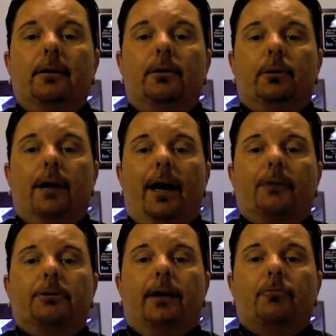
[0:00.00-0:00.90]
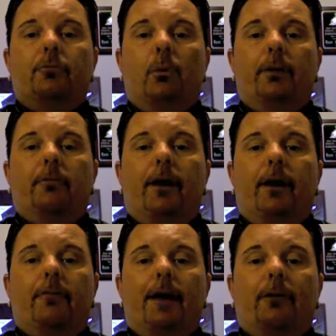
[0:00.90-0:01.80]
you would actually have
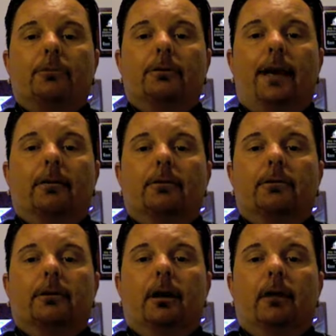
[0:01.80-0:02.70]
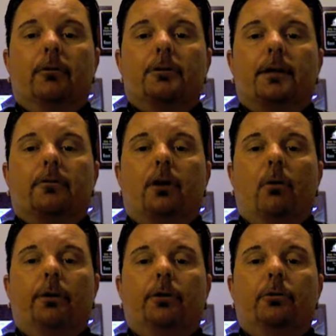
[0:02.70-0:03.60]
twenty-five thousand dollars in coverage that's going